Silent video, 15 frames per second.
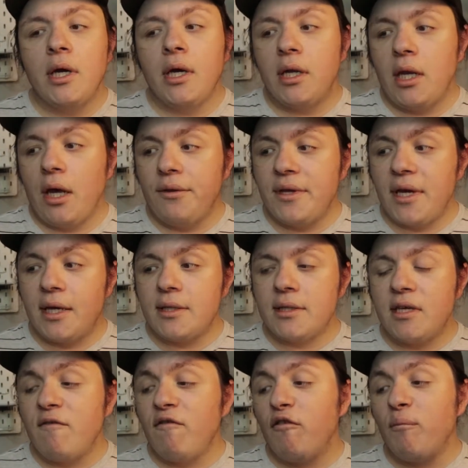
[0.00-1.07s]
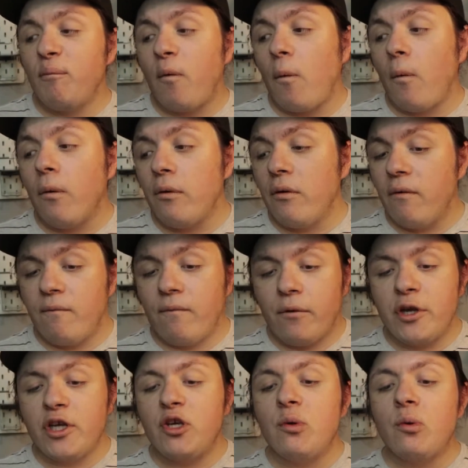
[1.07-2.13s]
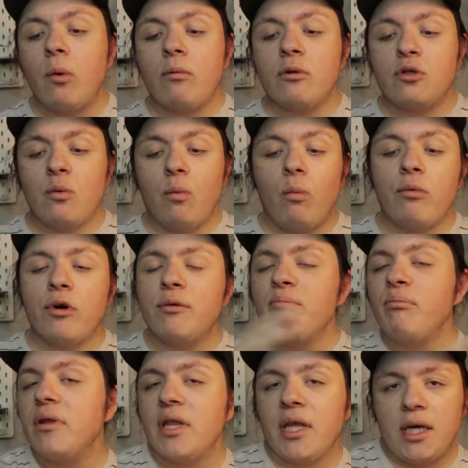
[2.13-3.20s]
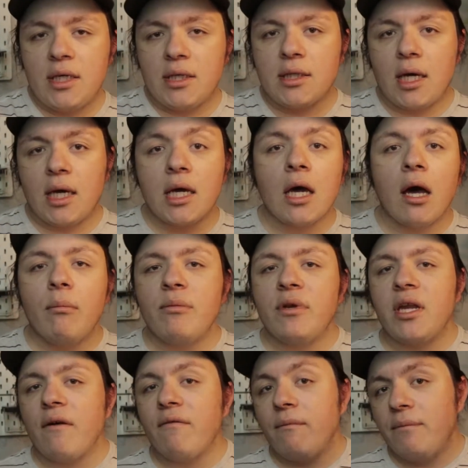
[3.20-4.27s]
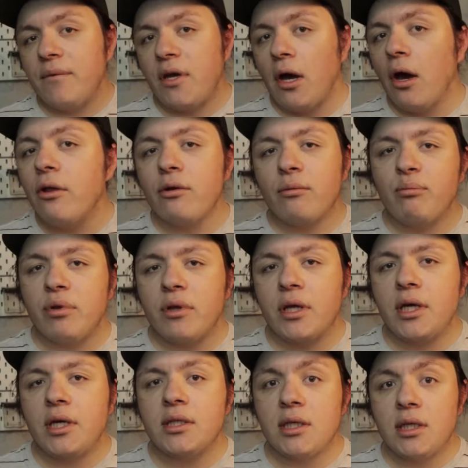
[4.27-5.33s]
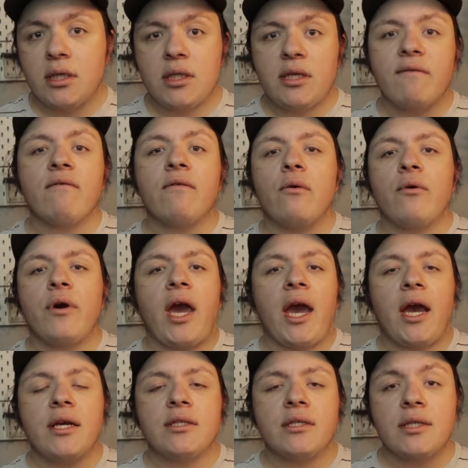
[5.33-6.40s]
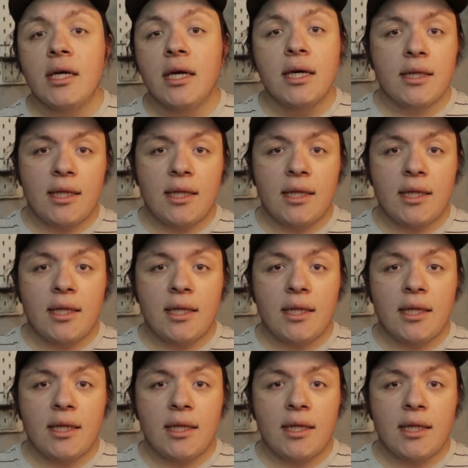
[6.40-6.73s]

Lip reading: Now the idea of a portal for you going to one place and coming out from the other place in a different location,